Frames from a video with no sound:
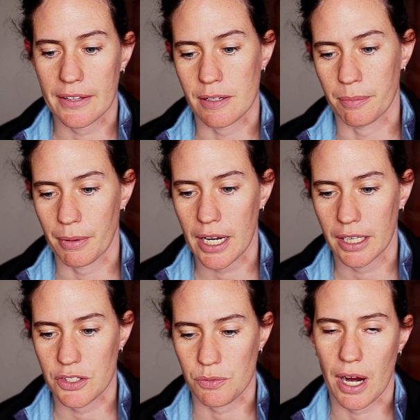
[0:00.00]
and some
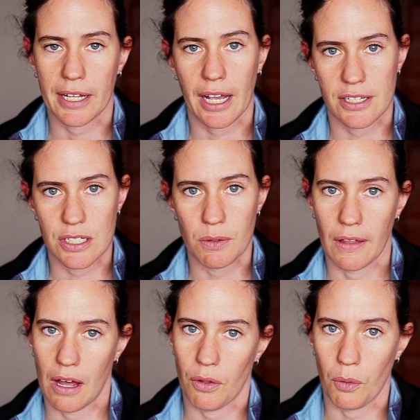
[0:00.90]
bridleless riding, I do
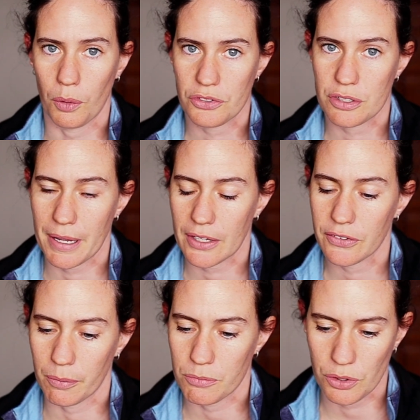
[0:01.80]
allow the horse to make
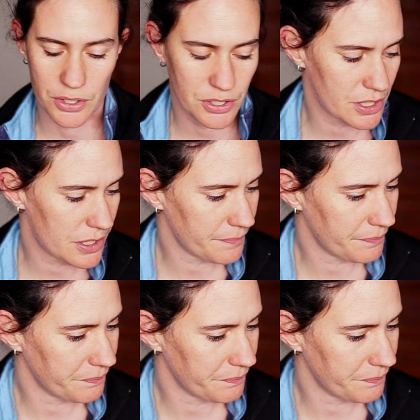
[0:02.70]
some choices.